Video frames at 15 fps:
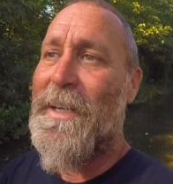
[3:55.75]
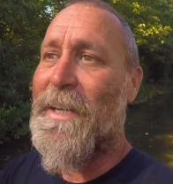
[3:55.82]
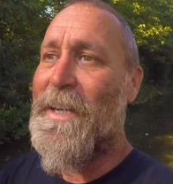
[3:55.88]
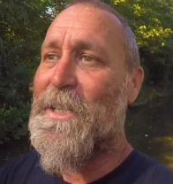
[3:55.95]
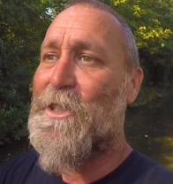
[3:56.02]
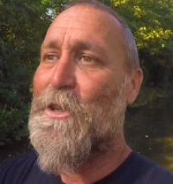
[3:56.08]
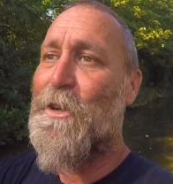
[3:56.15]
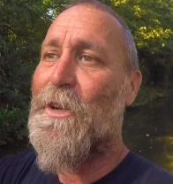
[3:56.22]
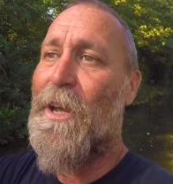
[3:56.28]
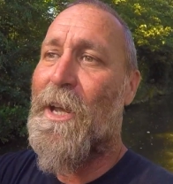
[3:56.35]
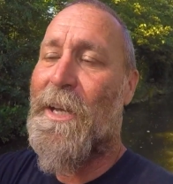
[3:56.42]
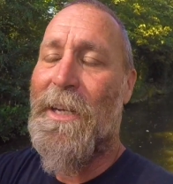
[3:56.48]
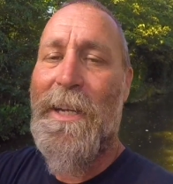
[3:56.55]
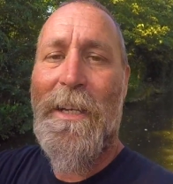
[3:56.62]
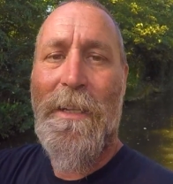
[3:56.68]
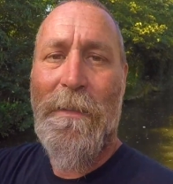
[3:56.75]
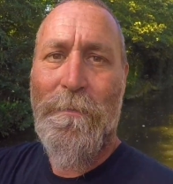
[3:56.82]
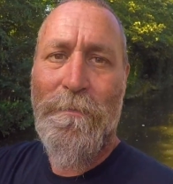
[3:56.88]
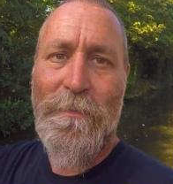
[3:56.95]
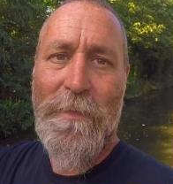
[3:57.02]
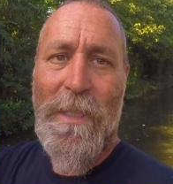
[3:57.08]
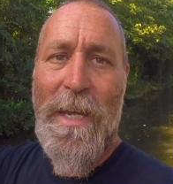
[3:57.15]
It's done like a little
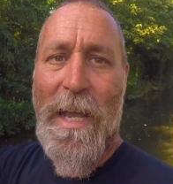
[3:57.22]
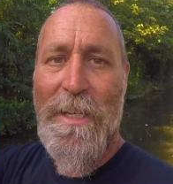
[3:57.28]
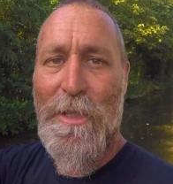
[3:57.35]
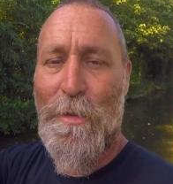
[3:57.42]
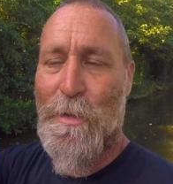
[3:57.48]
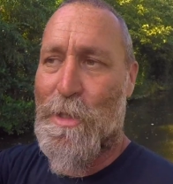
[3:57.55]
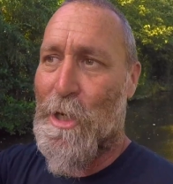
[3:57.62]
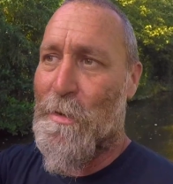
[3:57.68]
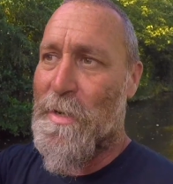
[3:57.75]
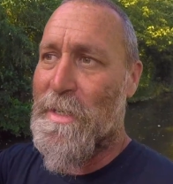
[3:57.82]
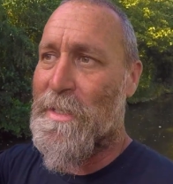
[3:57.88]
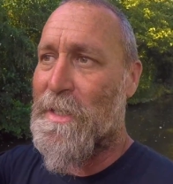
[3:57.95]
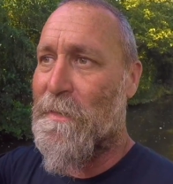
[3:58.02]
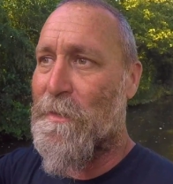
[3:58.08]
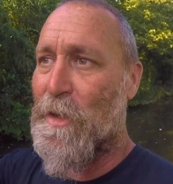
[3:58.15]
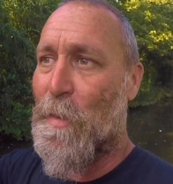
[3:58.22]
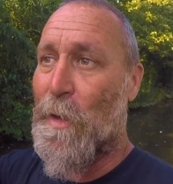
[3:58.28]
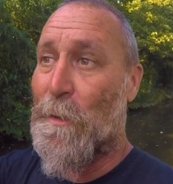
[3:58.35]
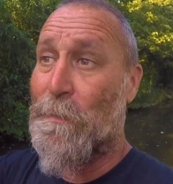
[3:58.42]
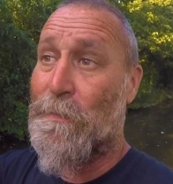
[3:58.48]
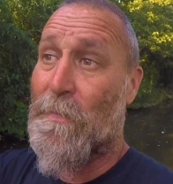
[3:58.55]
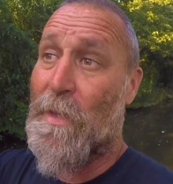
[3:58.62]
castle turrets, if you
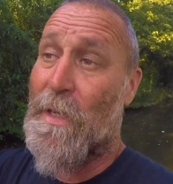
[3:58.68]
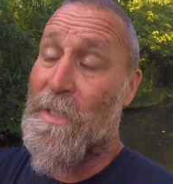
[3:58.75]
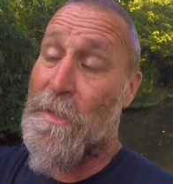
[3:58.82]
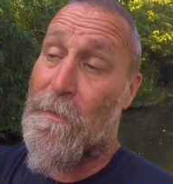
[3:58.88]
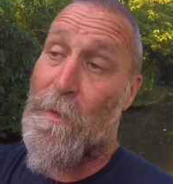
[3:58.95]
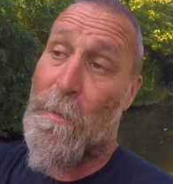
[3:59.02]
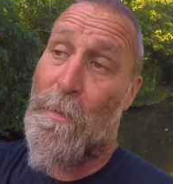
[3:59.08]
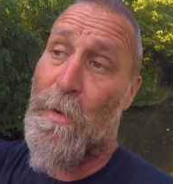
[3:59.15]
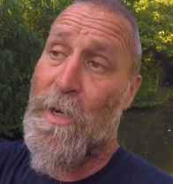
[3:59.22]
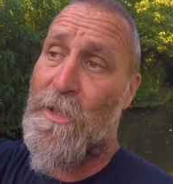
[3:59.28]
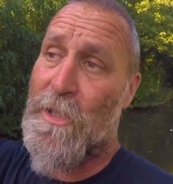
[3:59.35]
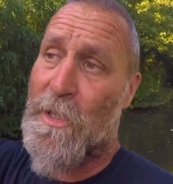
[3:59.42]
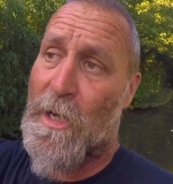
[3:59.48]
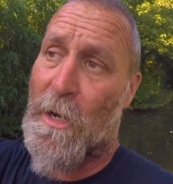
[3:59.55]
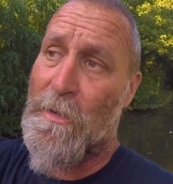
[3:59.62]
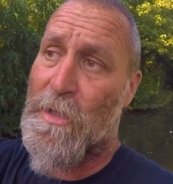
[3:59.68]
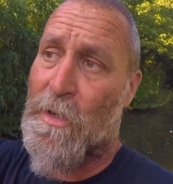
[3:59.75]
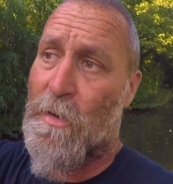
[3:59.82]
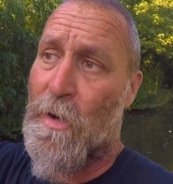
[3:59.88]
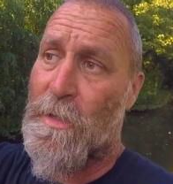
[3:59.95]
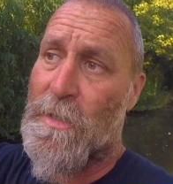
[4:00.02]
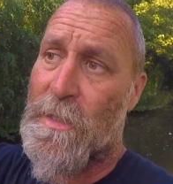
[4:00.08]
will. It's a footbridge that goes
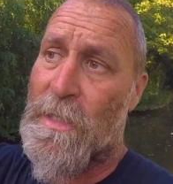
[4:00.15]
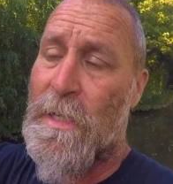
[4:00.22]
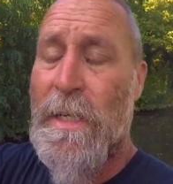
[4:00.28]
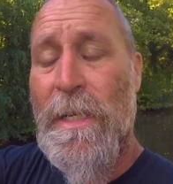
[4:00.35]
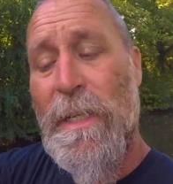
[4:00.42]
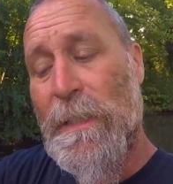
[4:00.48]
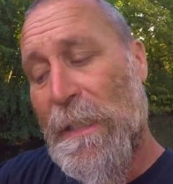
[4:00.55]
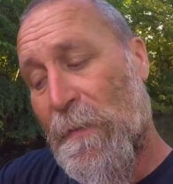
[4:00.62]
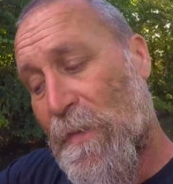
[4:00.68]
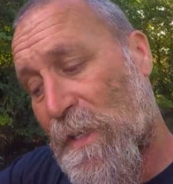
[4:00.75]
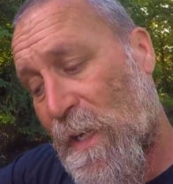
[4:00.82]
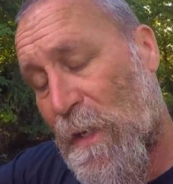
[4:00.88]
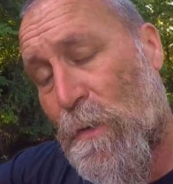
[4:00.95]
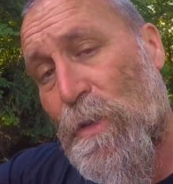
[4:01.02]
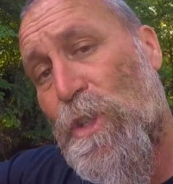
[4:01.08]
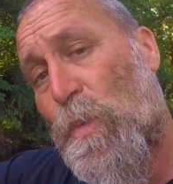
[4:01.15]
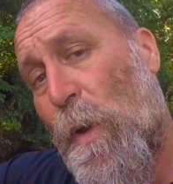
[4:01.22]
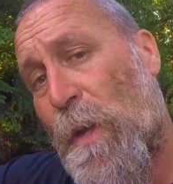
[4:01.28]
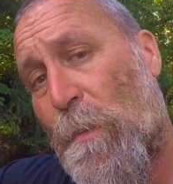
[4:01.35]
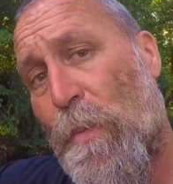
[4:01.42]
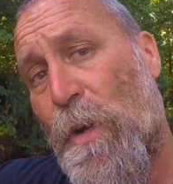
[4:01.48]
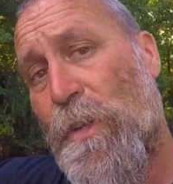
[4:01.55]
across, and then there's a little
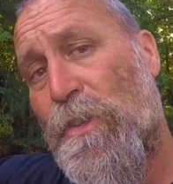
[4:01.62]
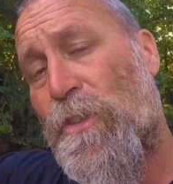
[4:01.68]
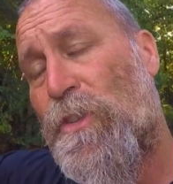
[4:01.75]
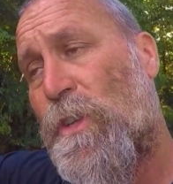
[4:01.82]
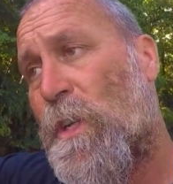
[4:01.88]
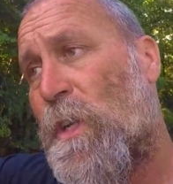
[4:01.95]
swing bridge